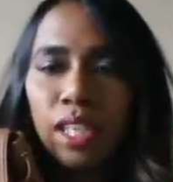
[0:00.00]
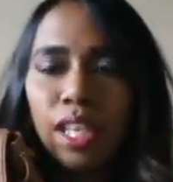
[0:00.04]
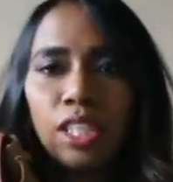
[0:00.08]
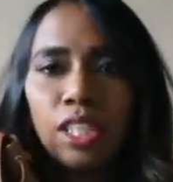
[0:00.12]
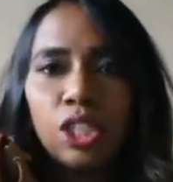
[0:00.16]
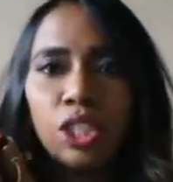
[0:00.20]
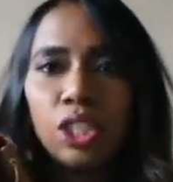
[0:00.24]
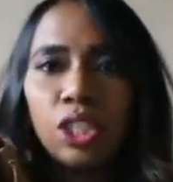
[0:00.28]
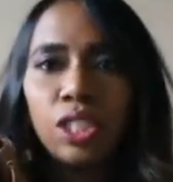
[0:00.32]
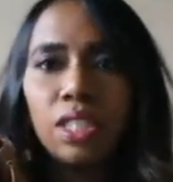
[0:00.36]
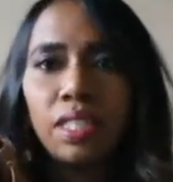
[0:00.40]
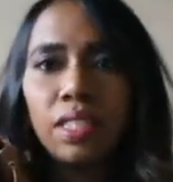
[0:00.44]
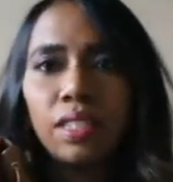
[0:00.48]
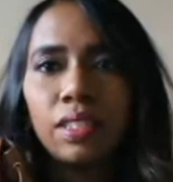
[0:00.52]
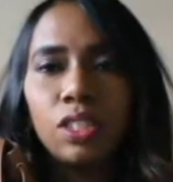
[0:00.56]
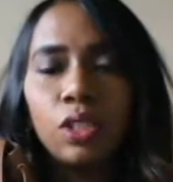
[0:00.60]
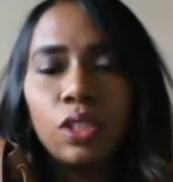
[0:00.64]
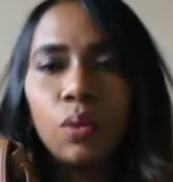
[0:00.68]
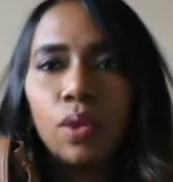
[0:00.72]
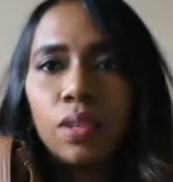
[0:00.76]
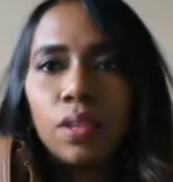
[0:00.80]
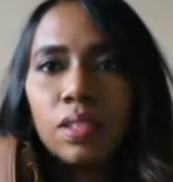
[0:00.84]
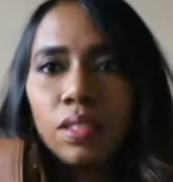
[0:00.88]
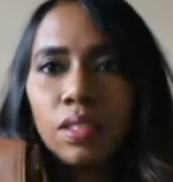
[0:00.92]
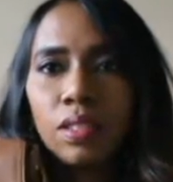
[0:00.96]
and she said she
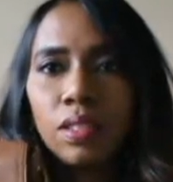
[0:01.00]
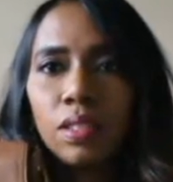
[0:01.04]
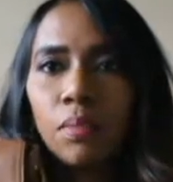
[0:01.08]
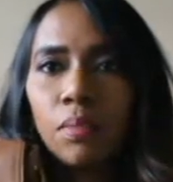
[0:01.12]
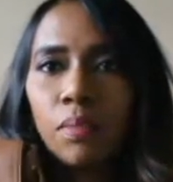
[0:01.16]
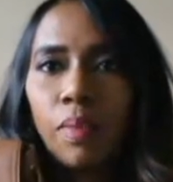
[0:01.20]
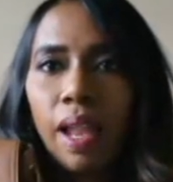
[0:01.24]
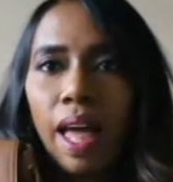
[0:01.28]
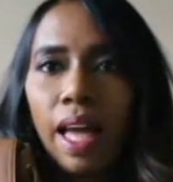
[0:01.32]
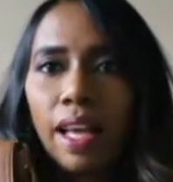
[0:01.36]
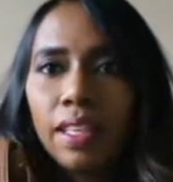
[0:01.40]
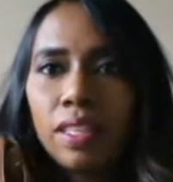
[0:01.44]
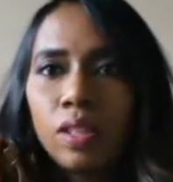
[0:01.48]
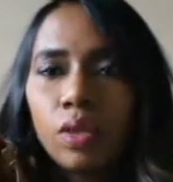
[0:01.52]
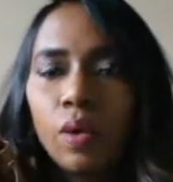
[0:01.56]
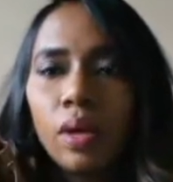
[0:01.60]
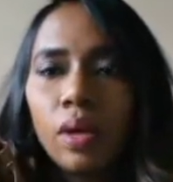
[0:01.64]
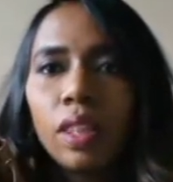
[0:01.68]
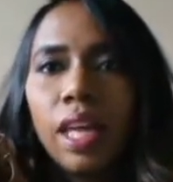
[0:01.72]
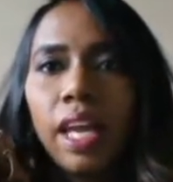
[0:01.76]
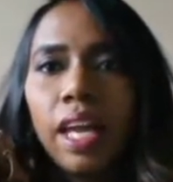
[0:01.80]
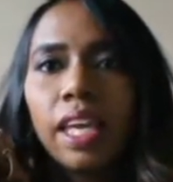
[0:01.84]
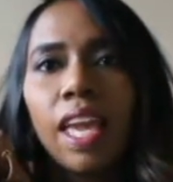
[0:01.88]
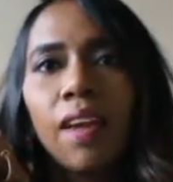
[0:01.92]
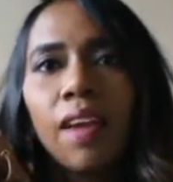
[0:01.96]
wants it black, so
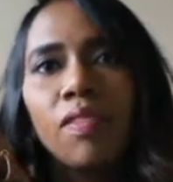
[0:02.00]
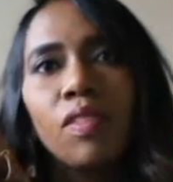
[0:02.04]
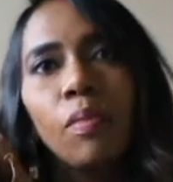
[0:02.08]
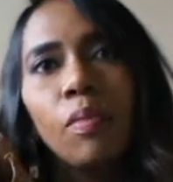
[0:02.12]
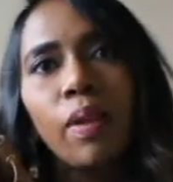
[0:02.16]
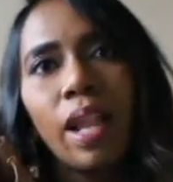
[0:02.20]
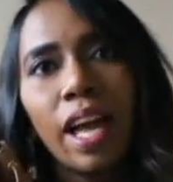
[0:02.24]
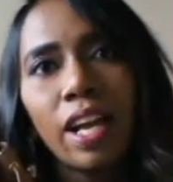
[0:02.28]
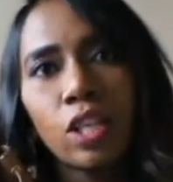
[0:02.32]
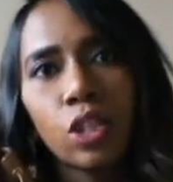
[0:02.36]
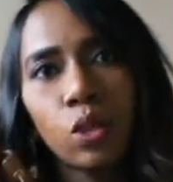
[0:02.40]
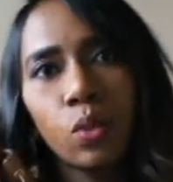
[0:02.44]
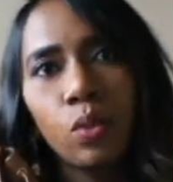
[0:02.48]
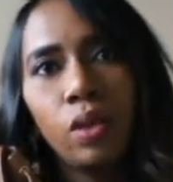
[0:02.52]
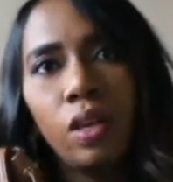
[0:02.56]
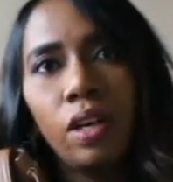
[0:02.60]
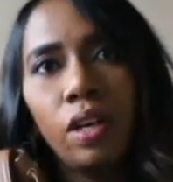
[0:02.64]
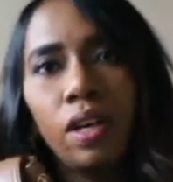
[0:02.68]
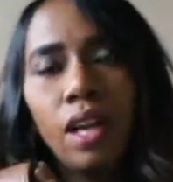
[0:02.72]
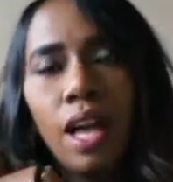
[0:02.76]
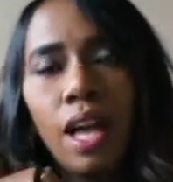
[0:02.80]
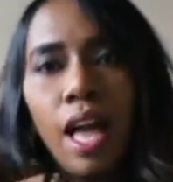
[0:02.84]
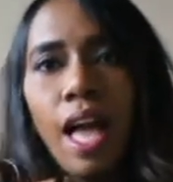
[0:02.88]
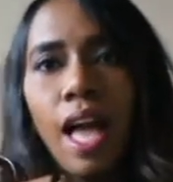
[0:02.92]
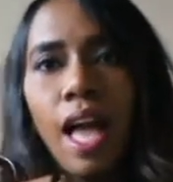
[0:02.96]
I gave the black to
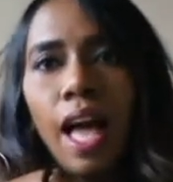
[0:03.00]
her